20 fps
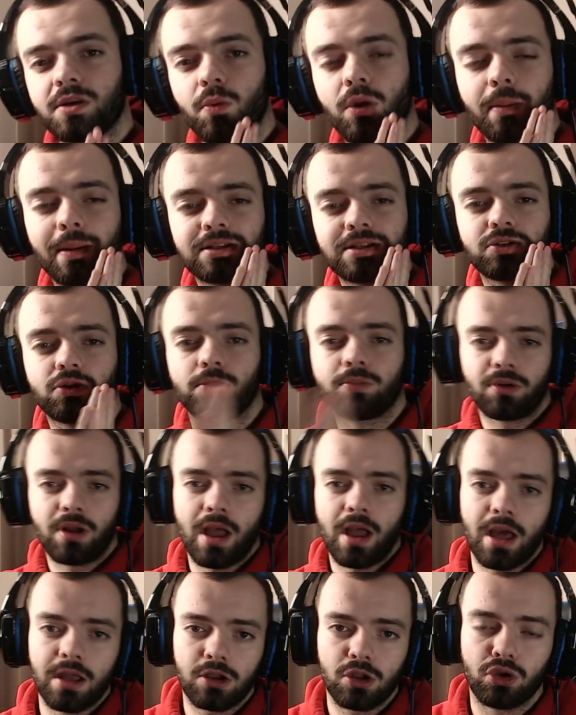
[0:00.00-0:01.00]
Welcome back to a
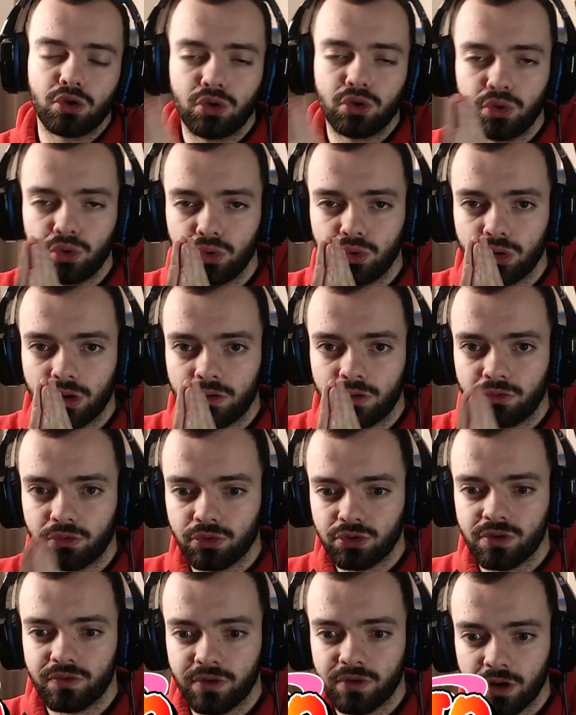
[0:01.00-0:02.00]
brand new
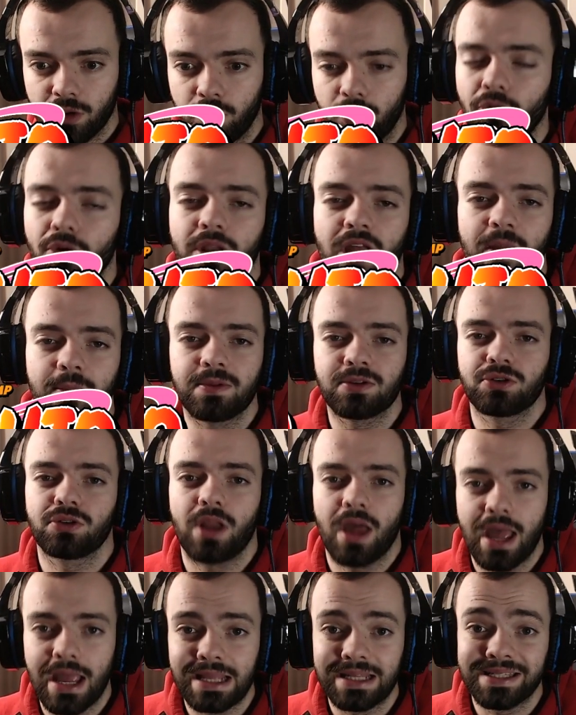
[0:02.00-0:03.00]
Naruto video. We're on episode
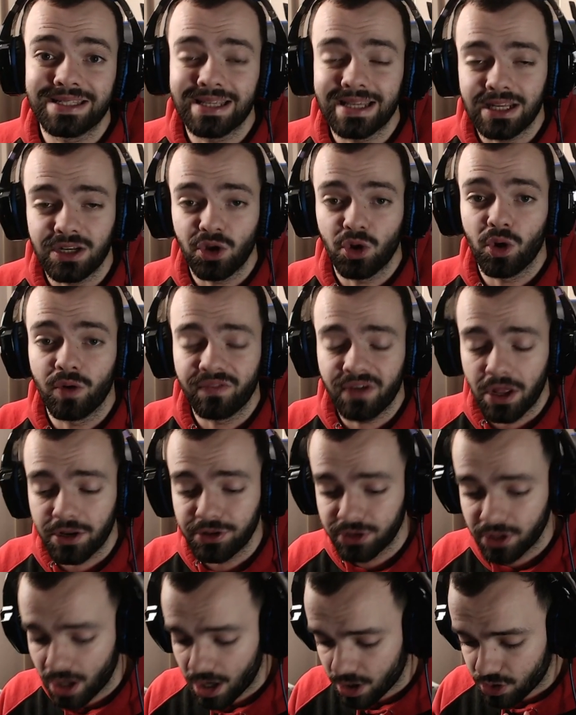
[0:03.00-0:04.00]
18 of
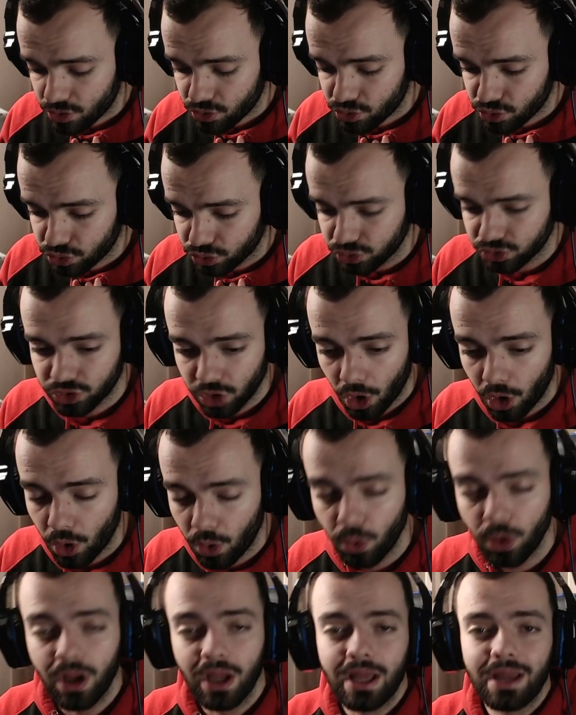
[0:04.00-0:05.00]

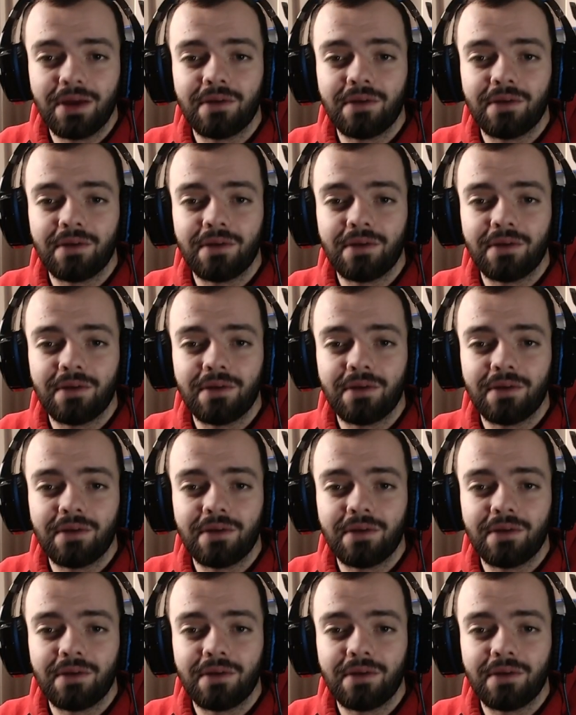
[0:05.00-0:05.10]
Naruto.